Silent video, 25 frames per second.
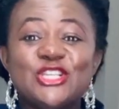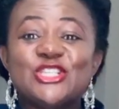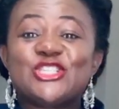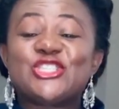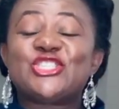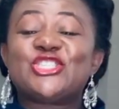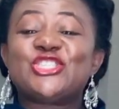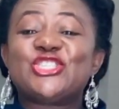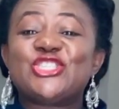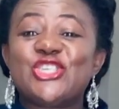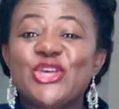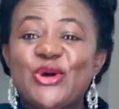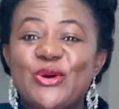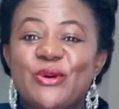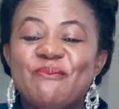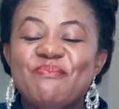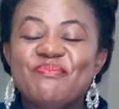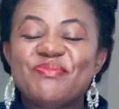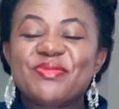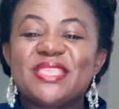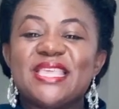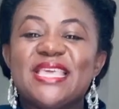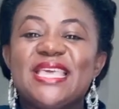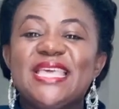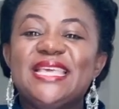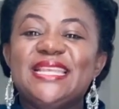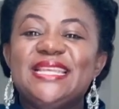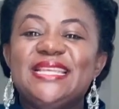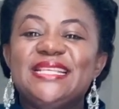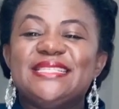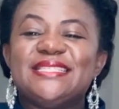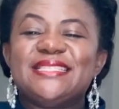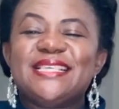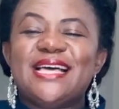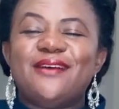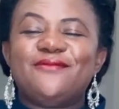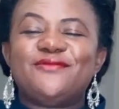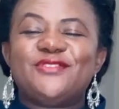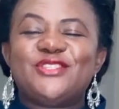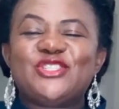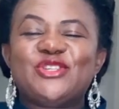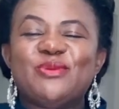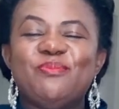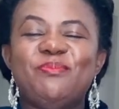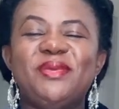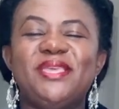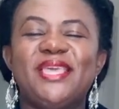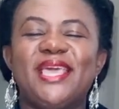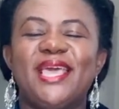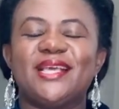So, he deserves to
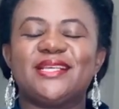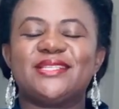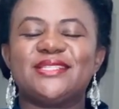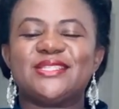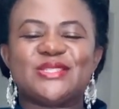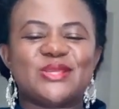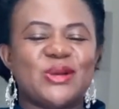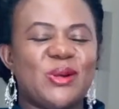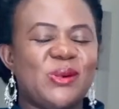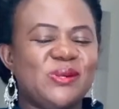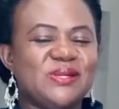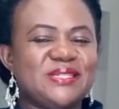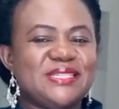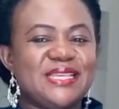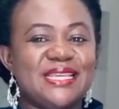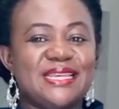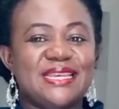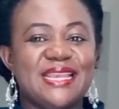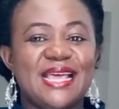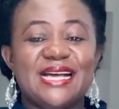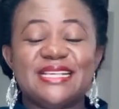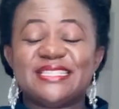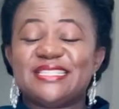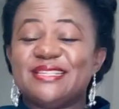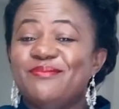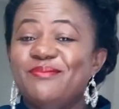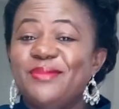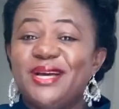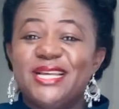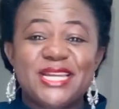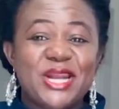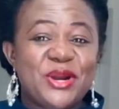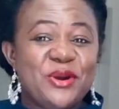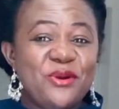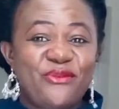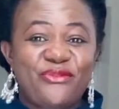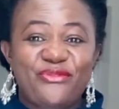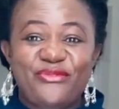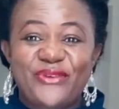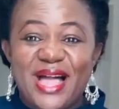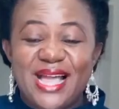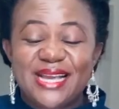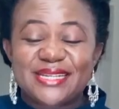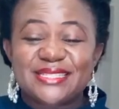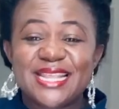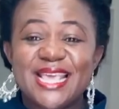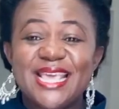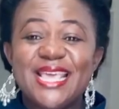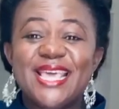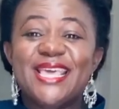be exalted. As a matter of
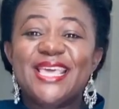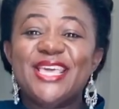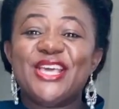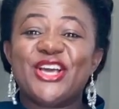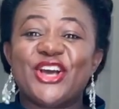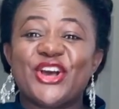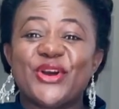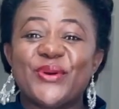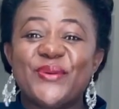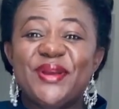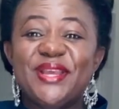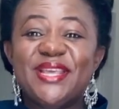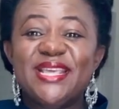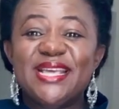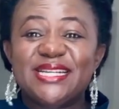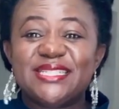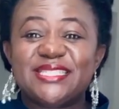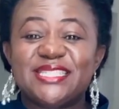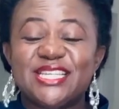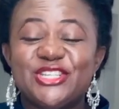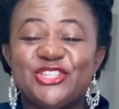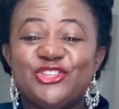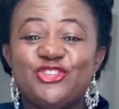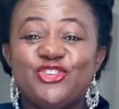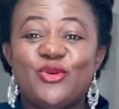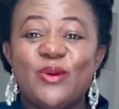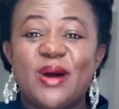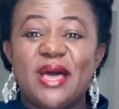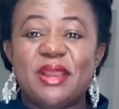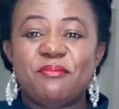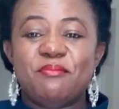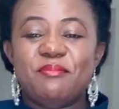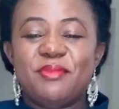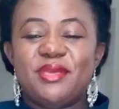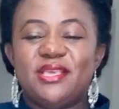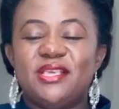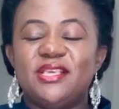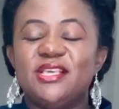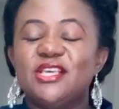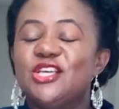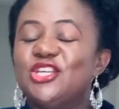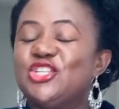fact, He created you and me